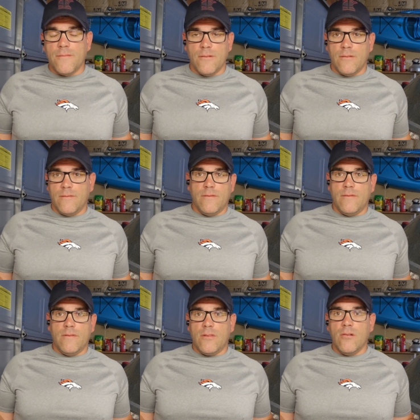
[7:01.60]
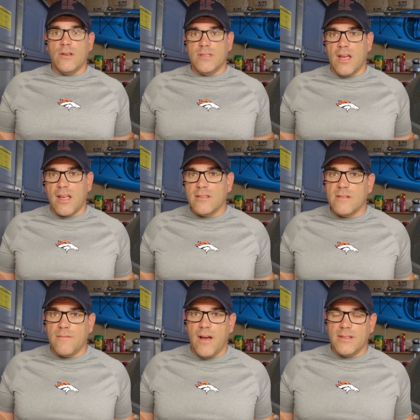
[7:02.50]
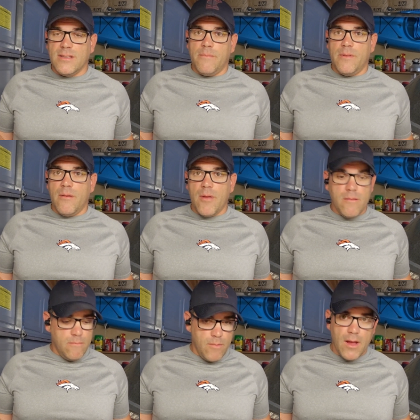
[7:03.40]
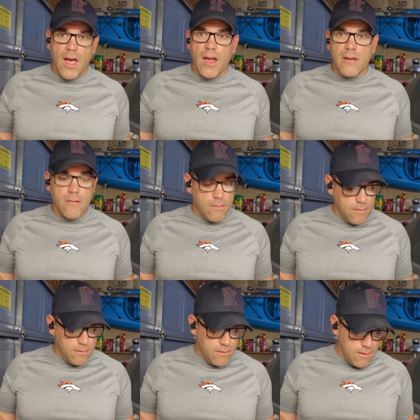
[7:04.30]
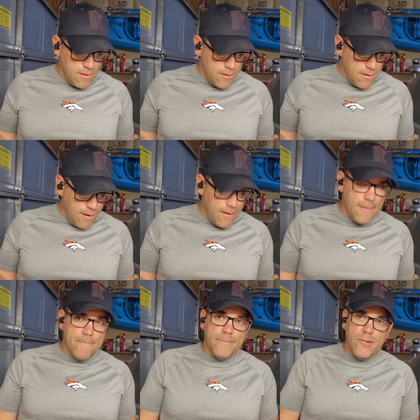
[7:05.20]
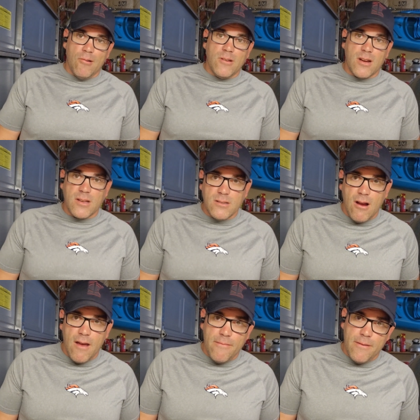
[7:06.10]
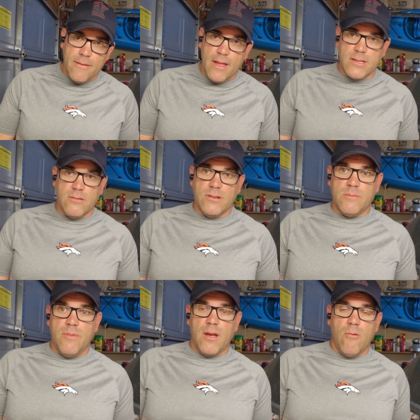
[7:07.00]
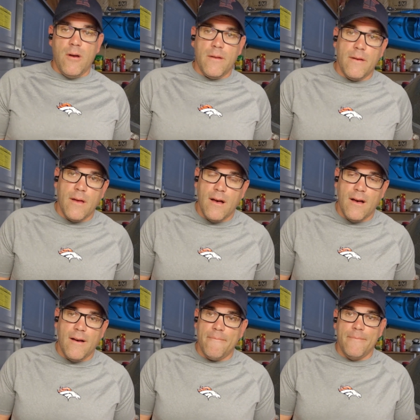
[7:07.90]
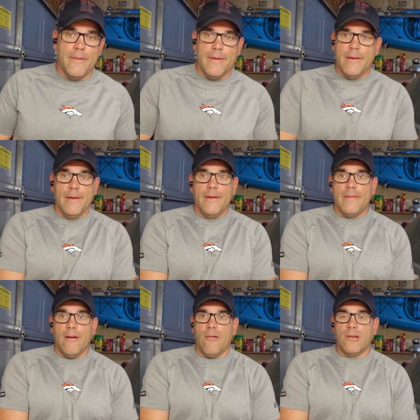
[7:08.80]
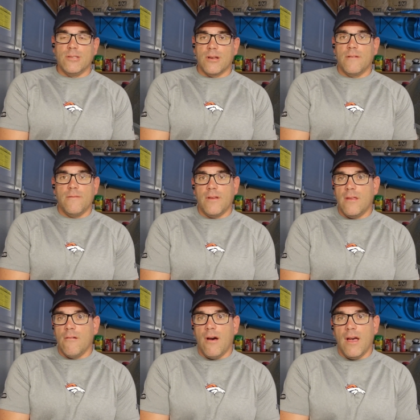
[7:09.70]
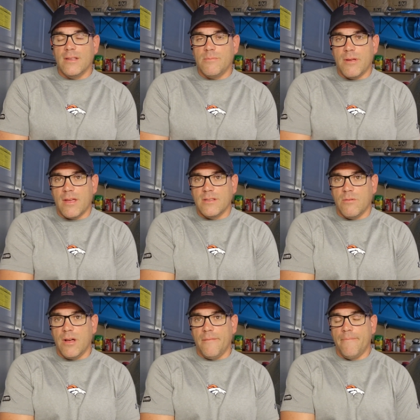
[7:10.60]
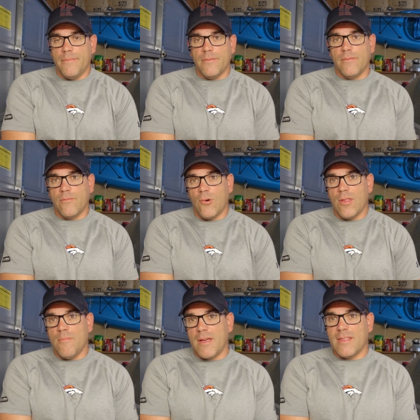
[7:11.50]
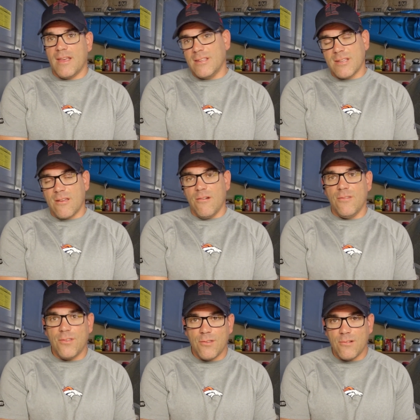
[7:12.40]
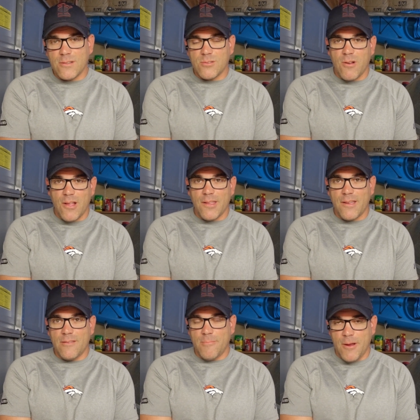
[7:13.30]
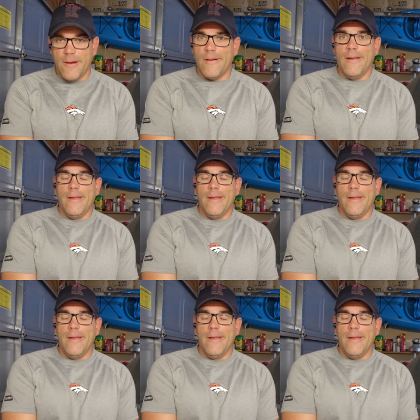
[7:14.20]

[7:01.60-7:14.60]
for 30 seconds and find something. I mean, my God, dude. Um, don't drink and drive. That's always a big one. Um, they're always looking for DUIs because, well, one of the big things that goes to Sturgis Rally is beer